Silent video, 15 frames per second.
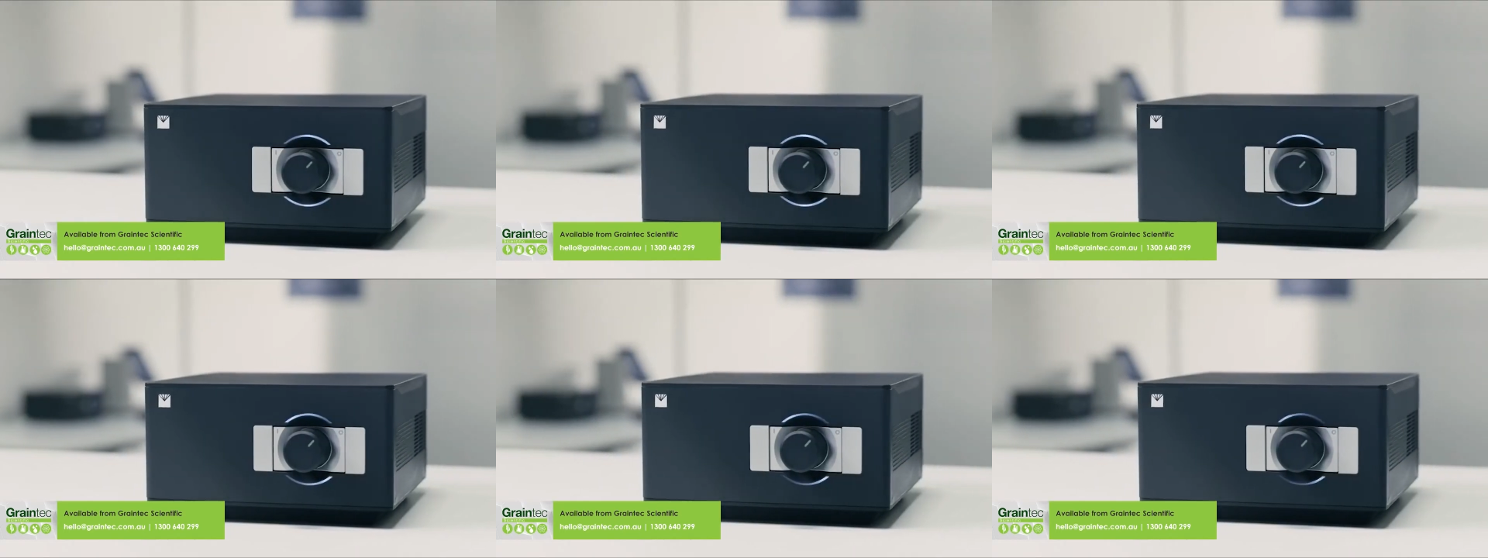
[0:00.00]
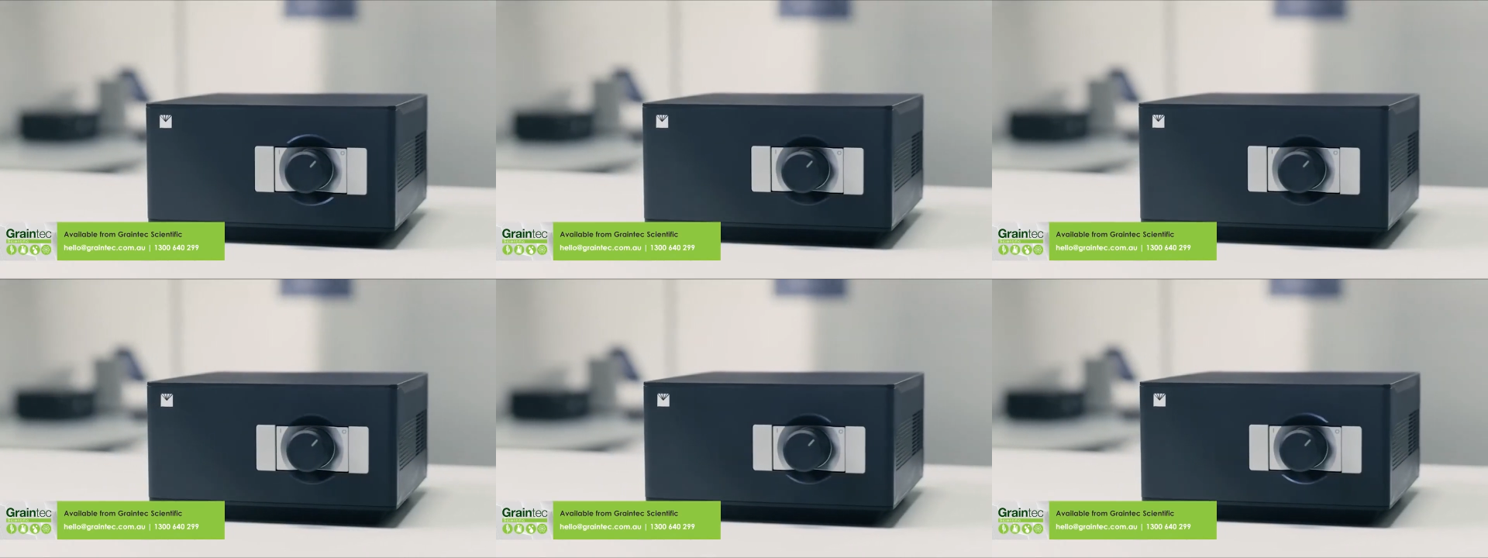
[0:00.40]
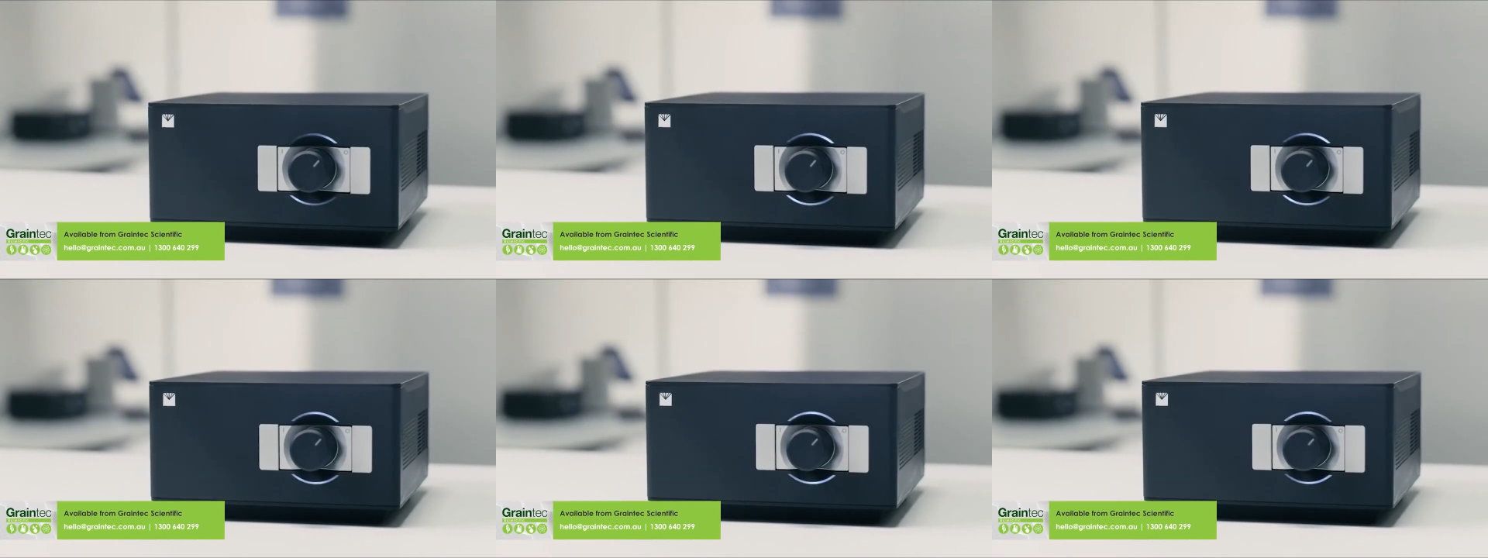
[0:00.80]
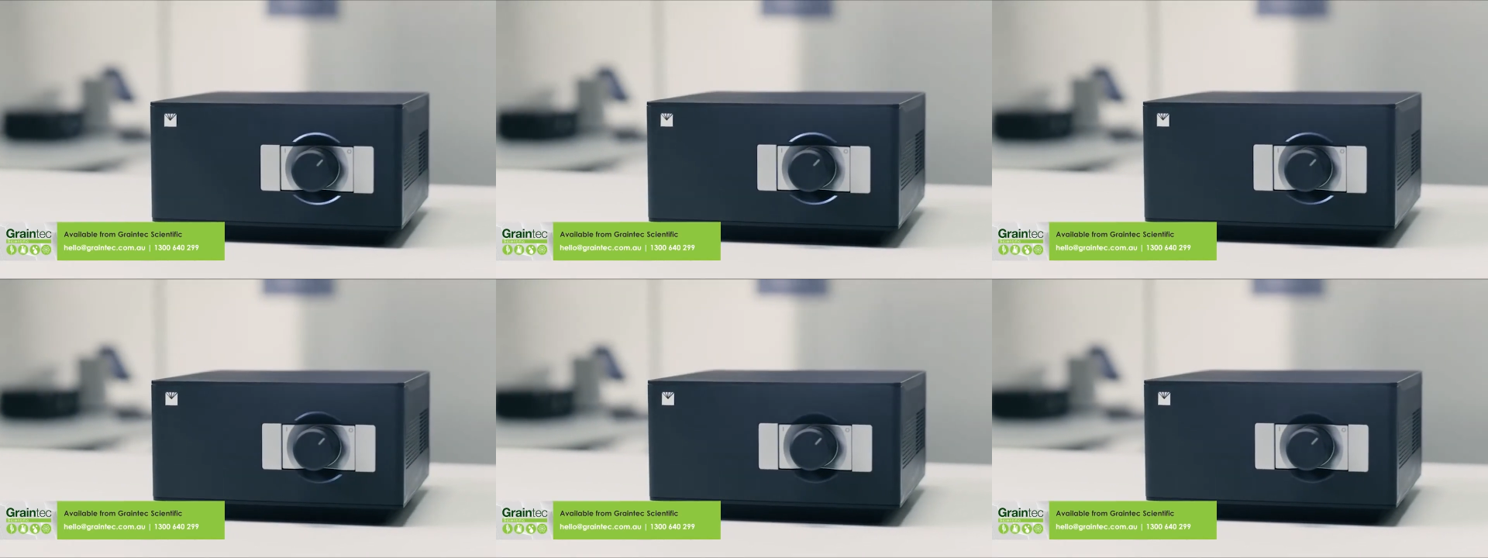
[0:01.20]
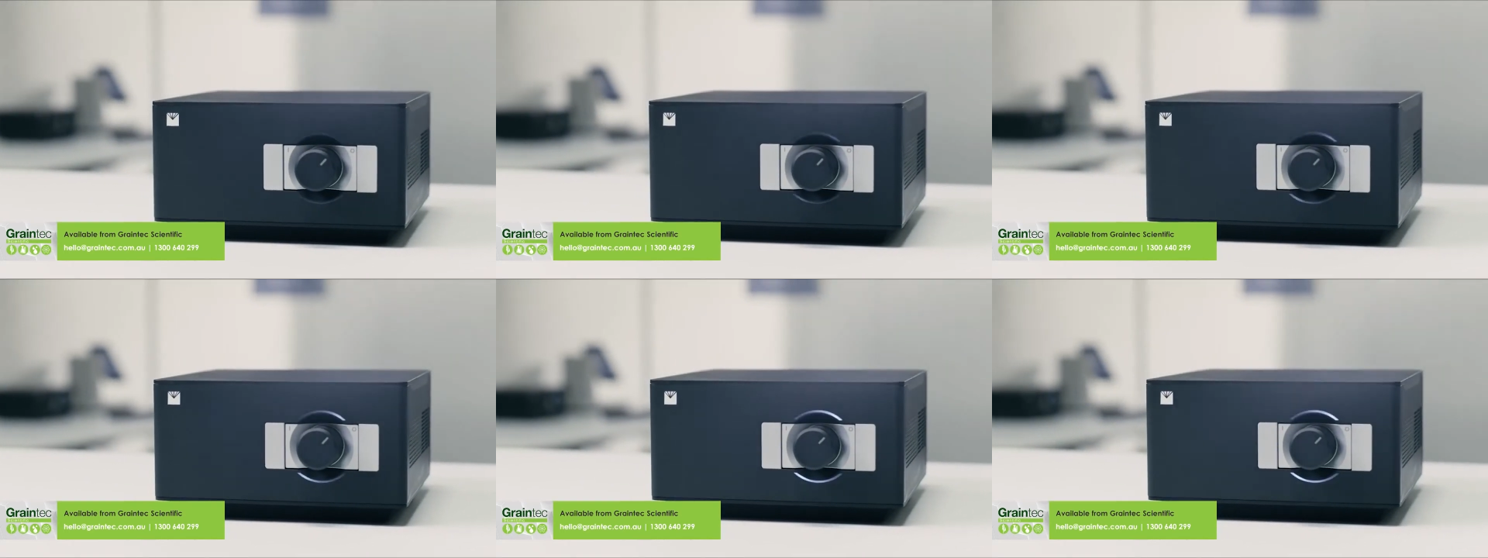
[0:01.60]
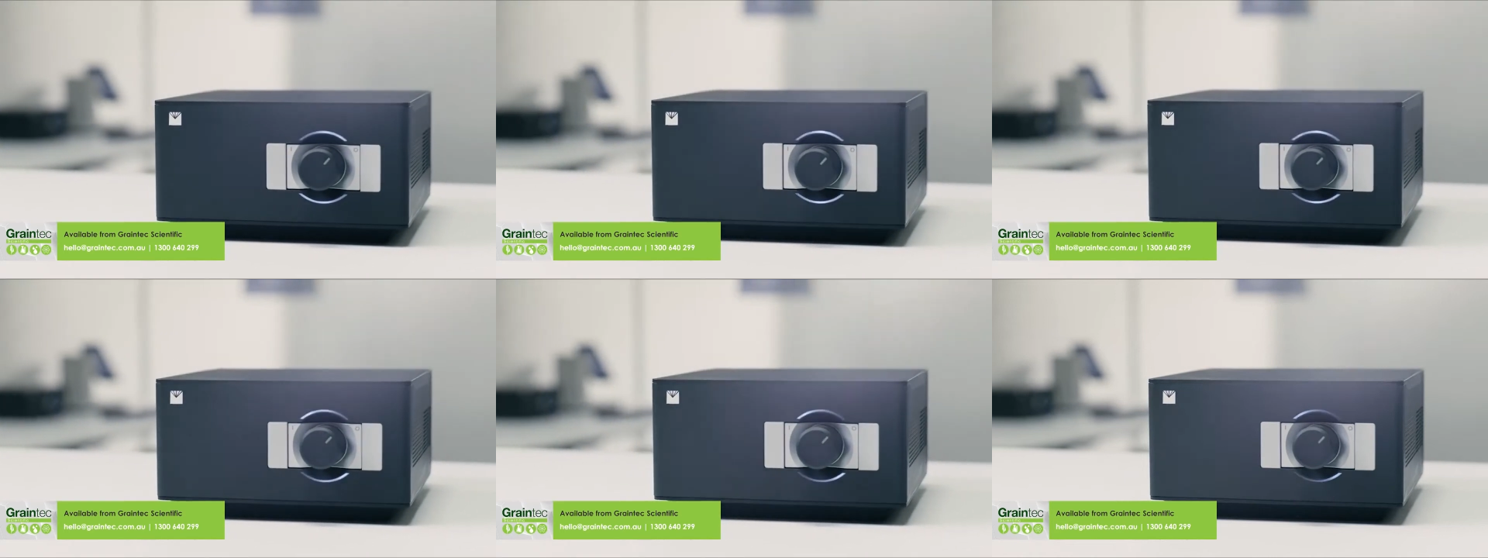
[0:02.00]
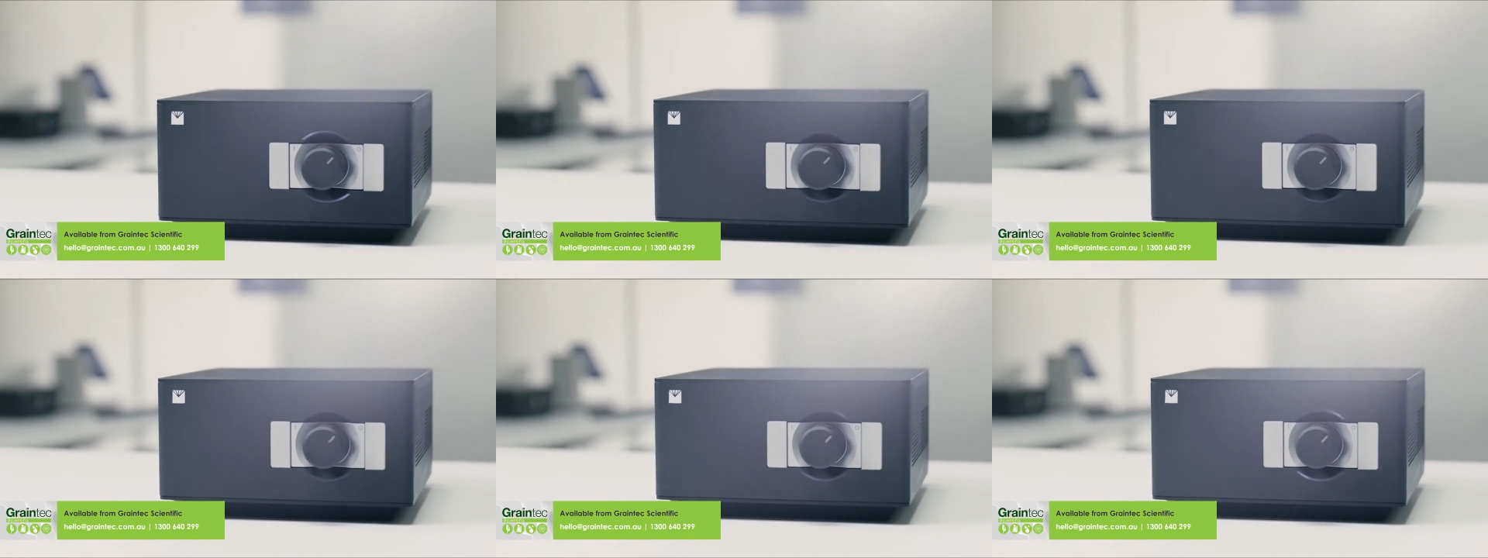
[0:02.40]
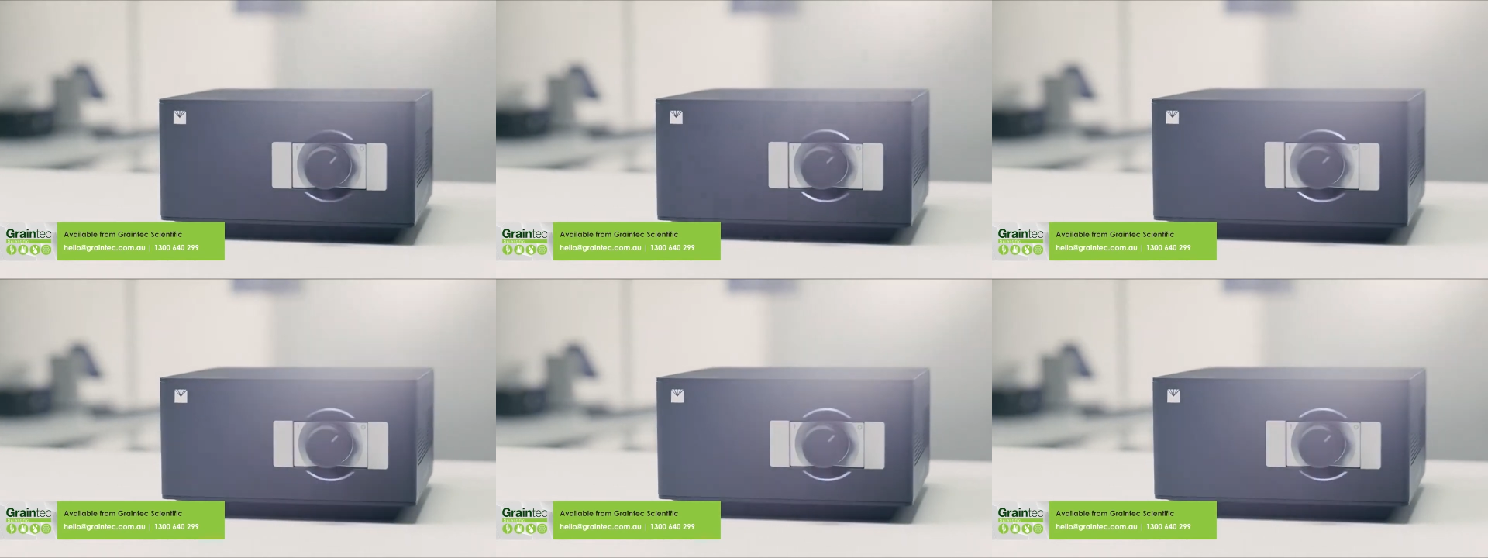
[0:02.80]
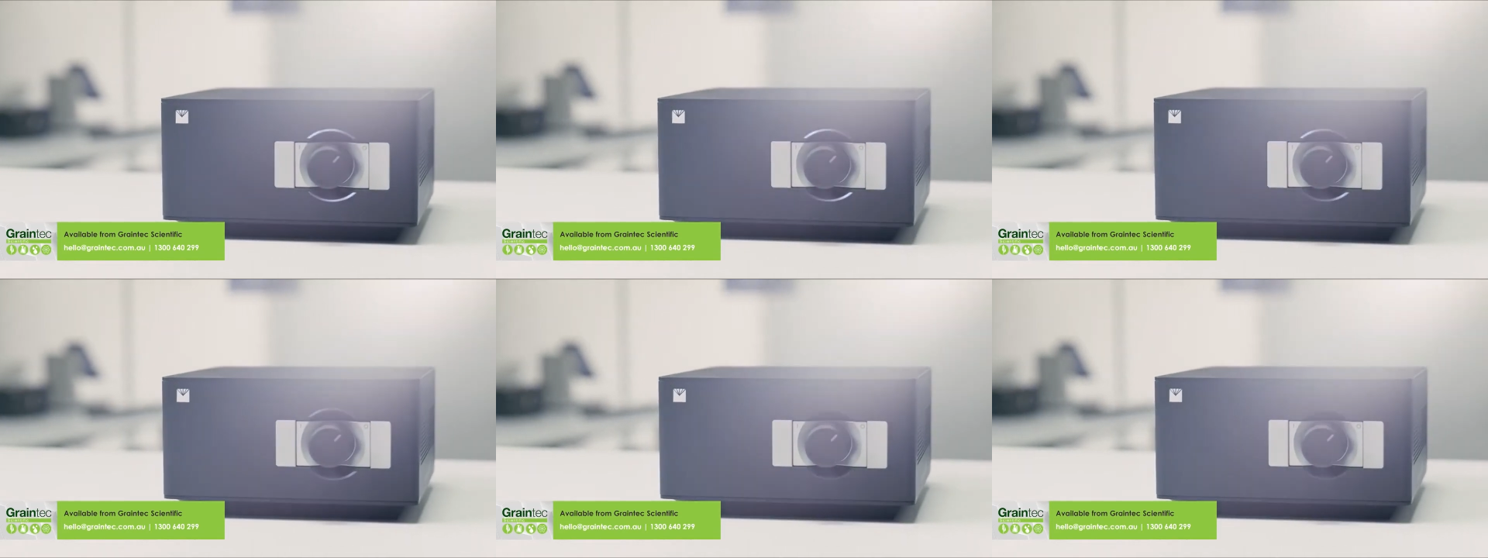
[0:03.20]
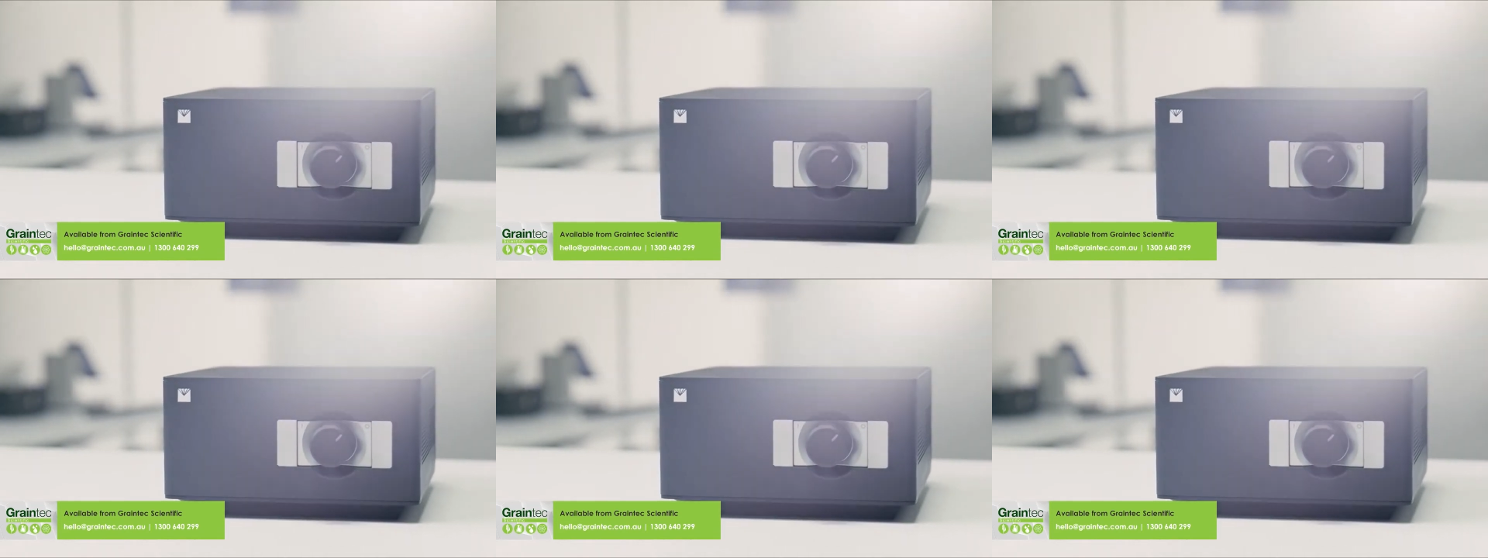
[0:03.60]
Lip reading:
[unreadable: no face in view]